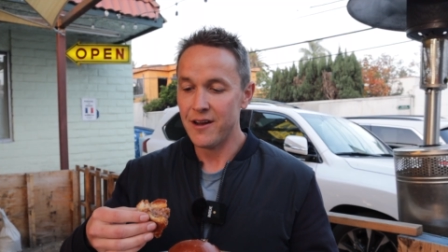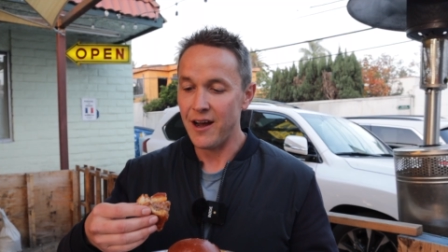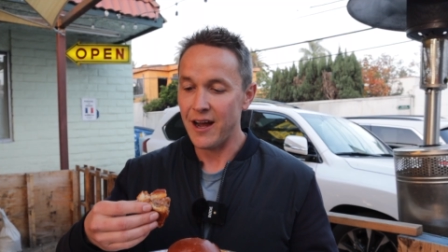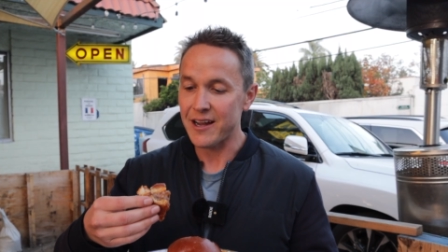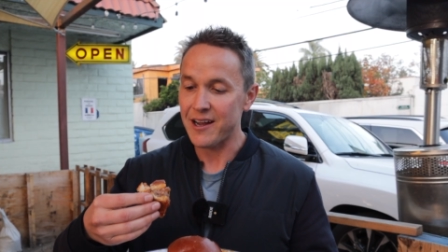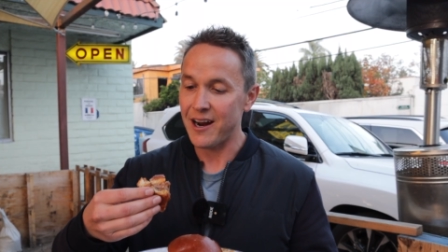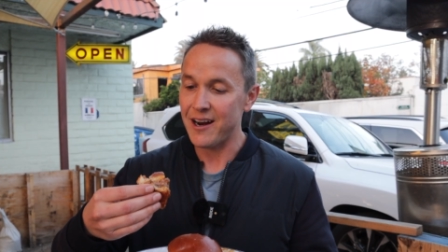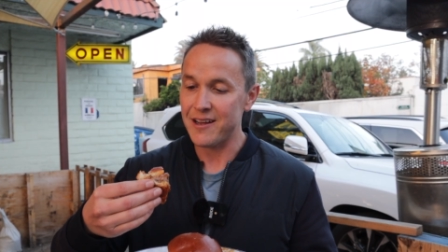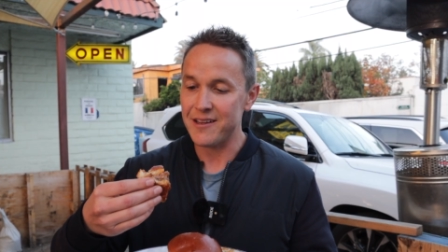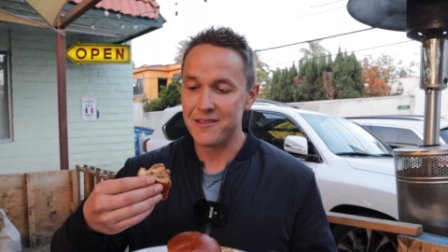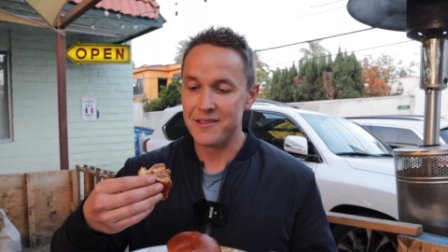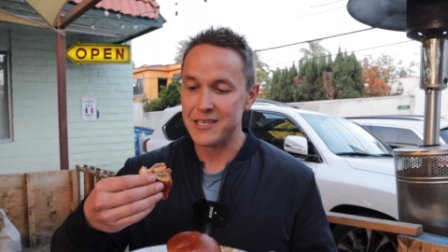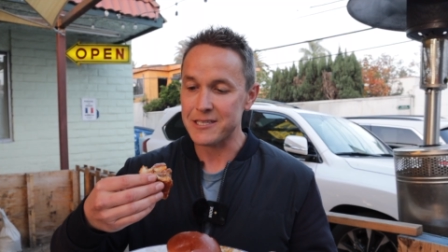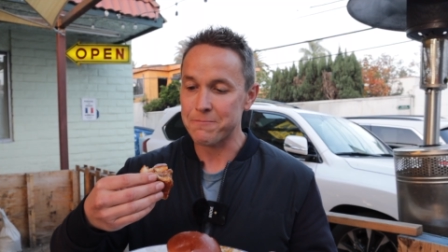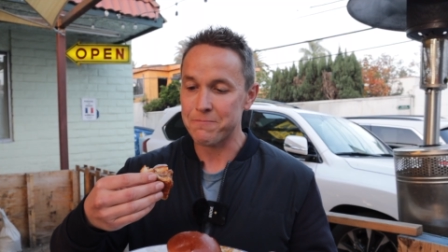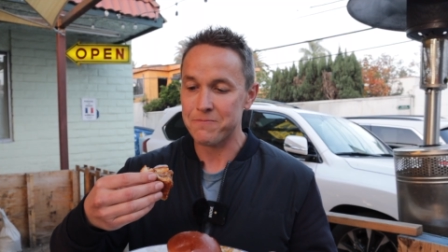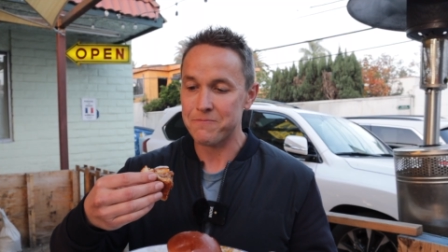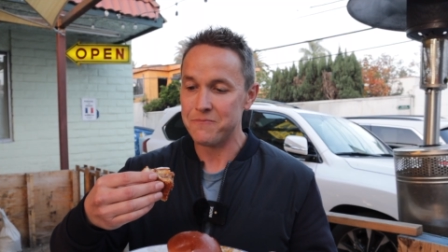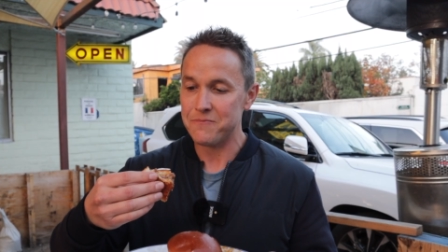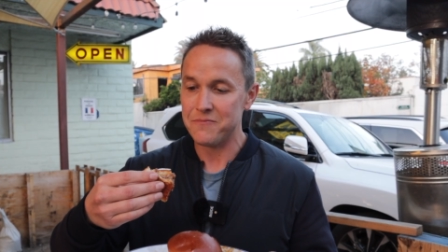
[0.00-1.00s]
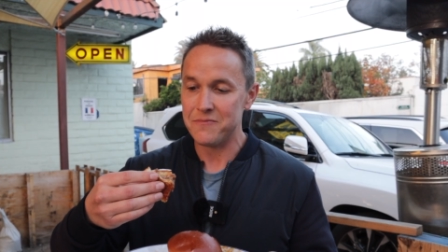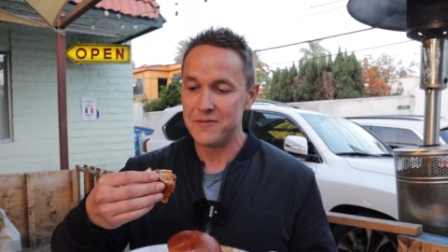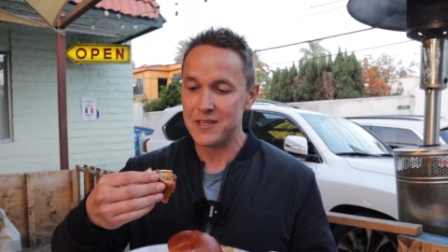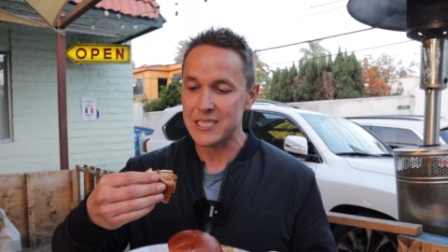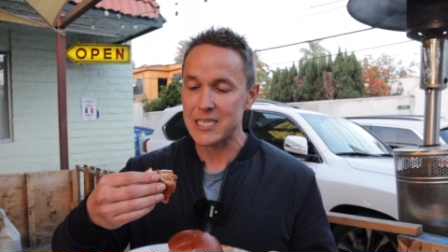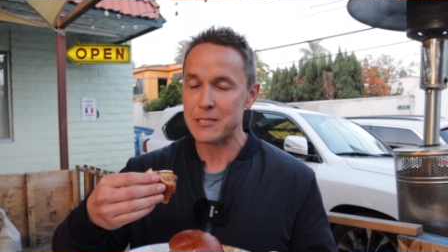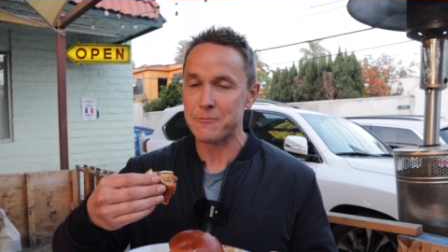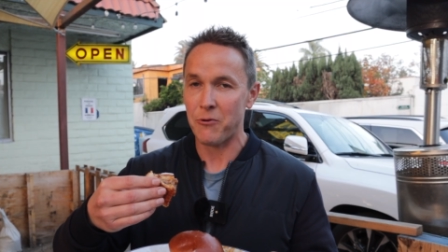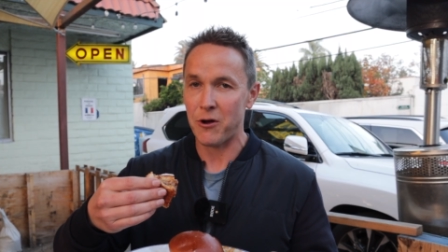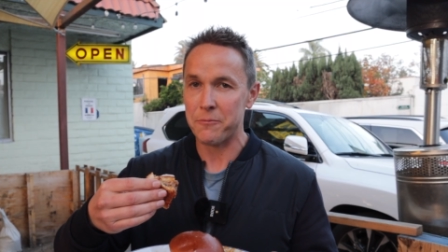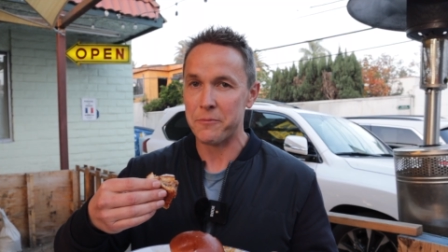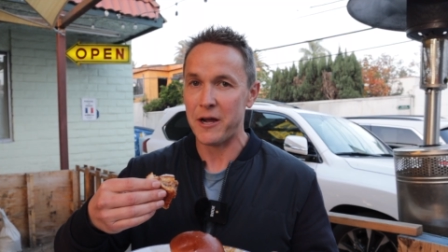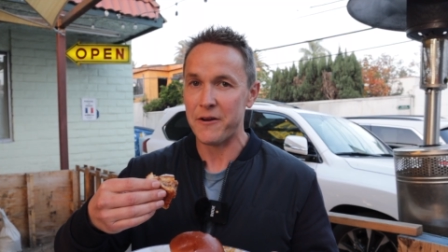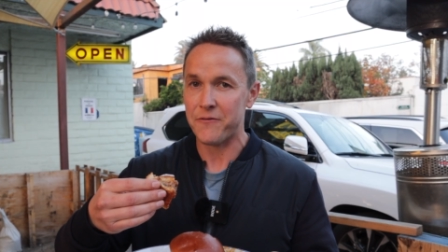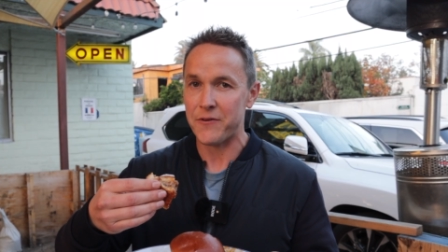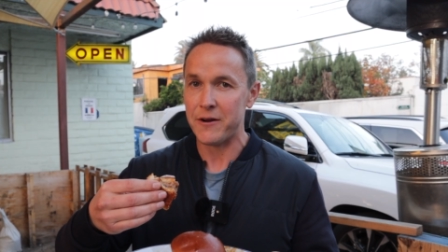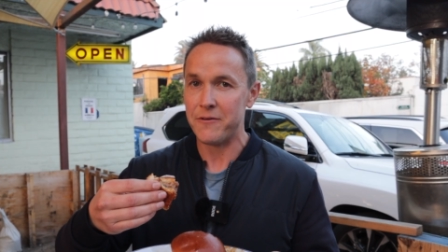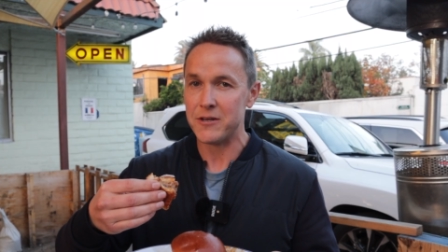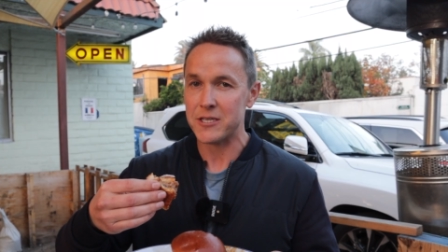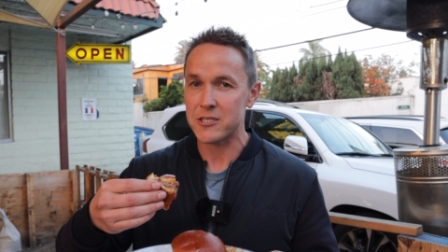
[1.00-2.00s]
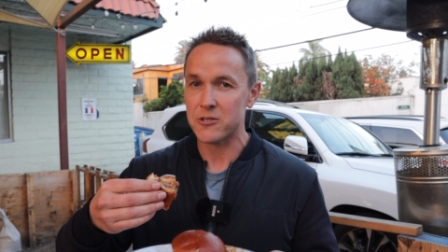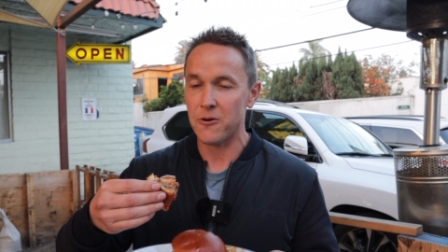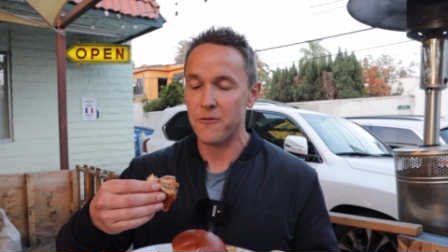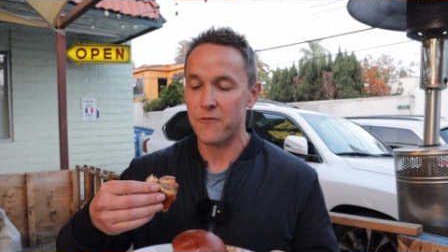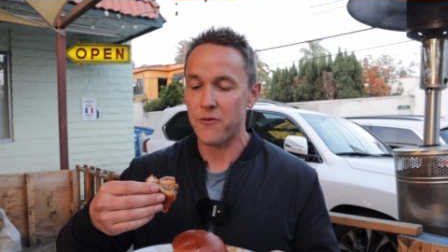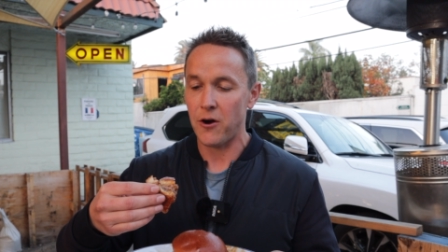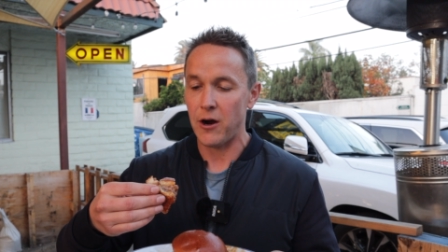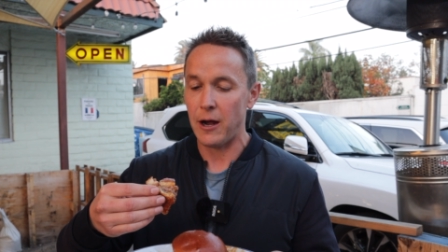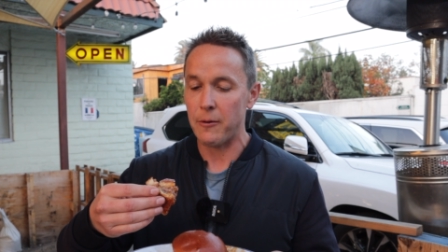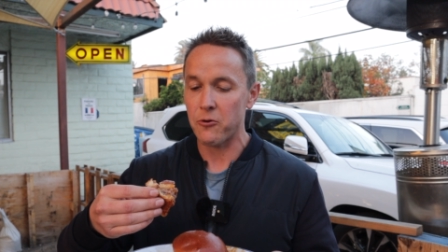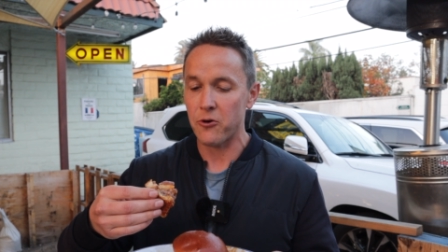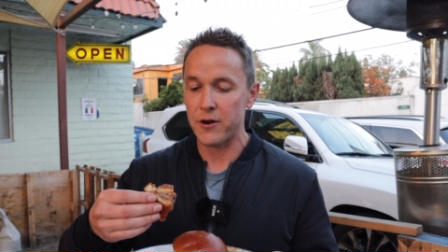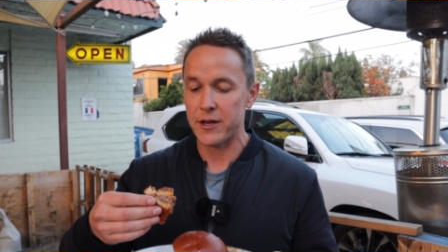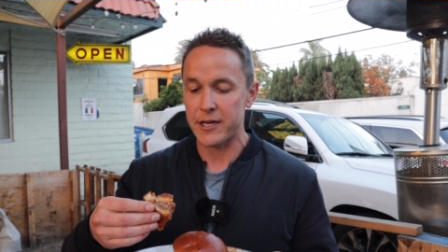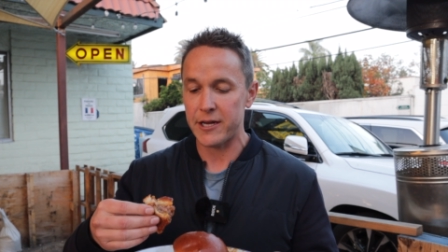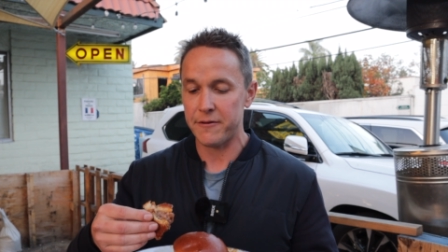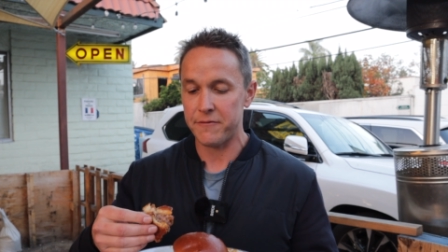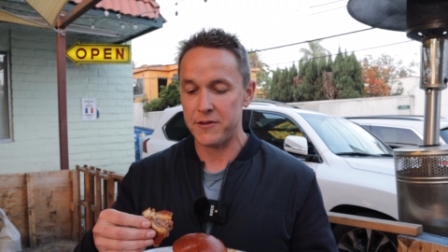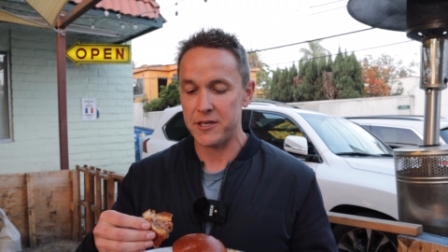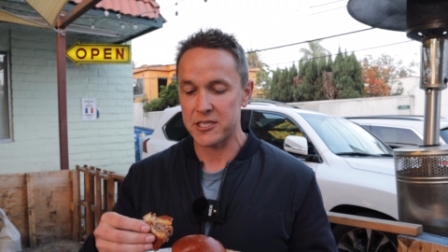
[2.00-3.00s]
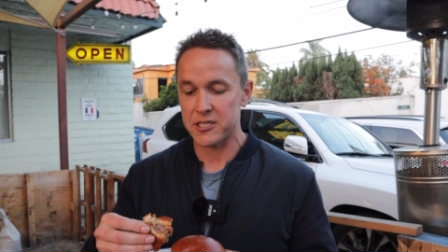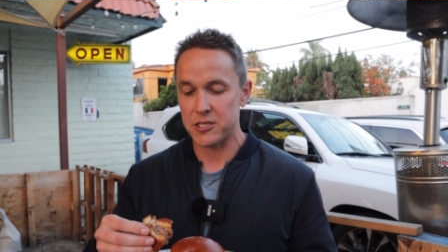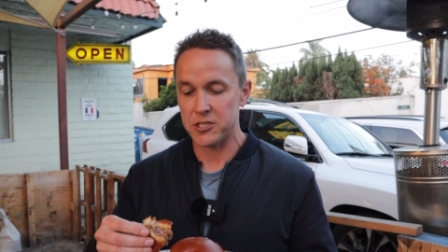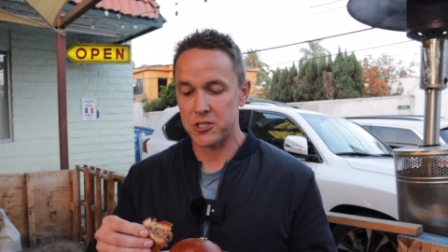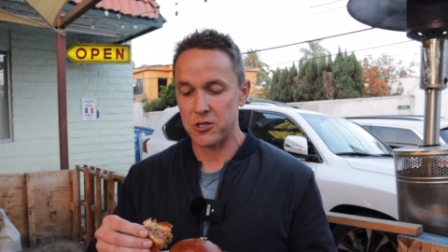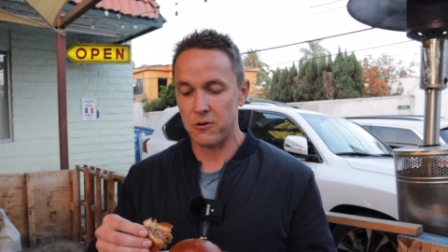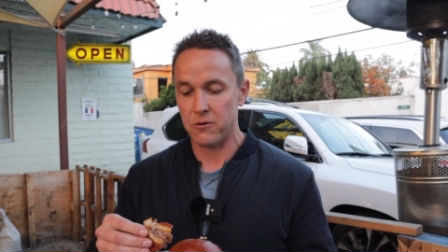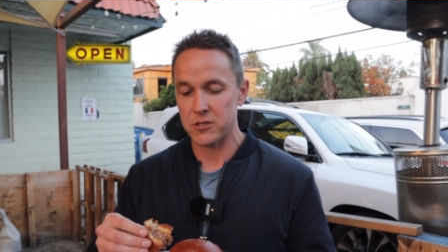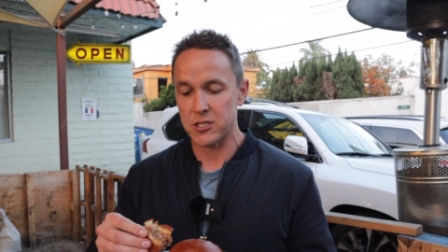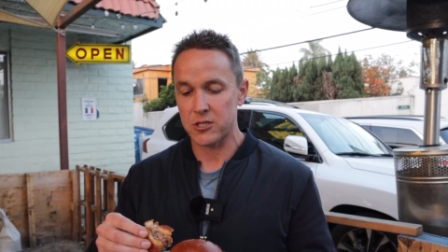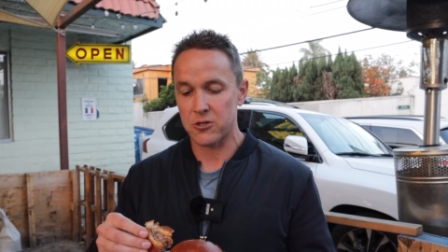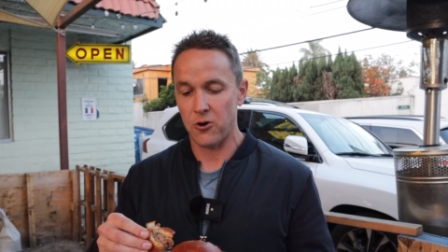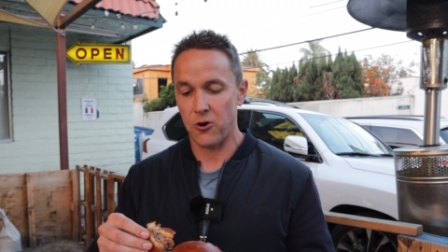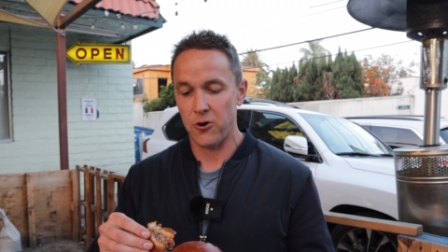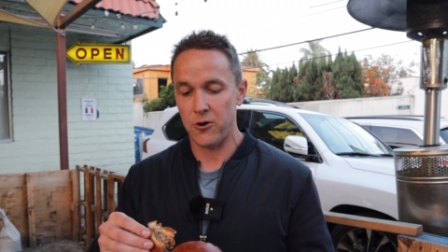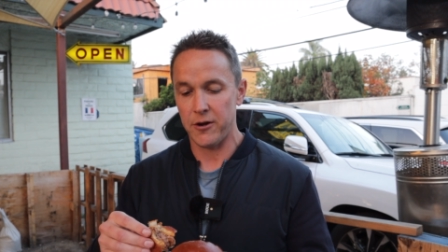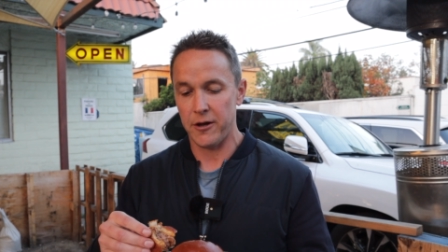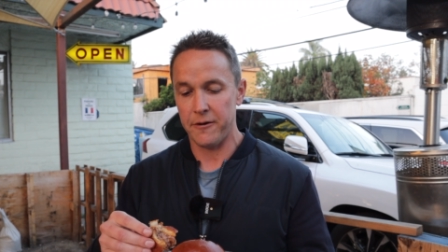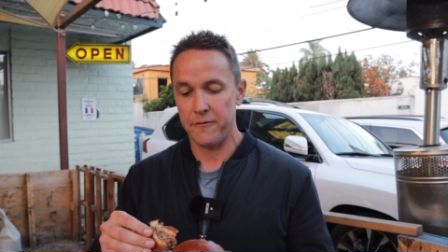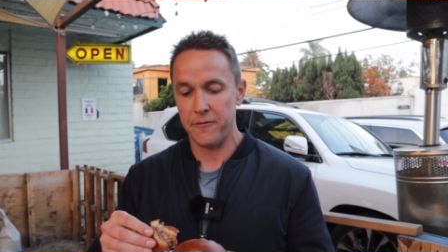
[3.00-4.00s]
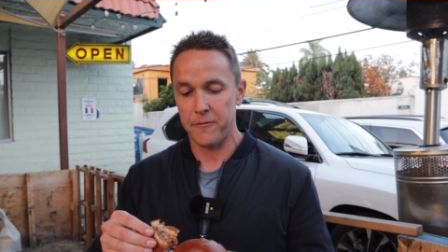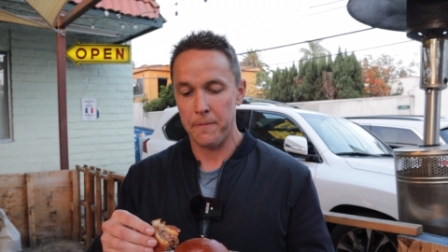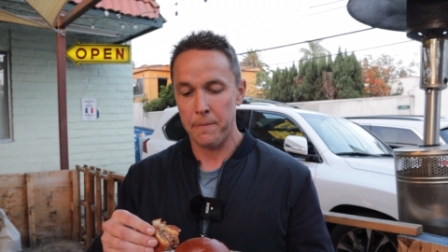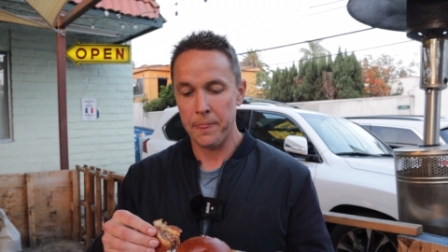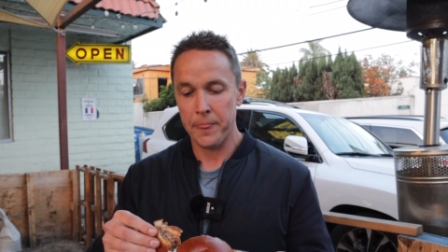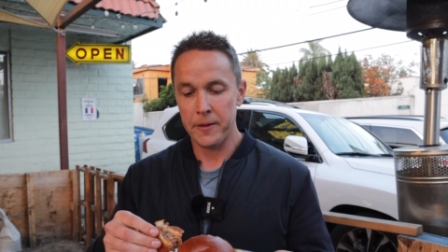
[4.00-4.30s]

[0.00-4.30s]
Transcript: I got it. This this is one of my favorites so far. I'm going to give this a Jones score of